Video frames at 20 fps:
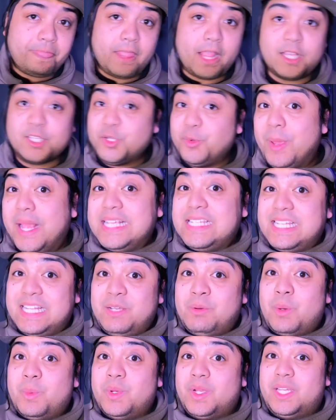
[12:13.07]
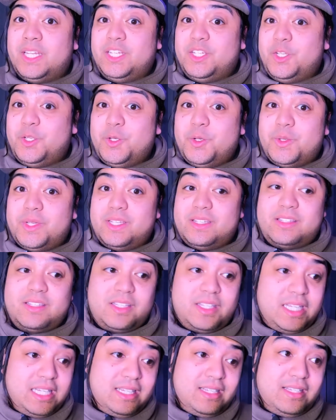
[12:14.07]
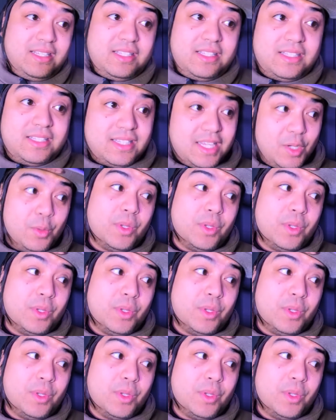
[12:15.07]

So basically what we're gonna do is see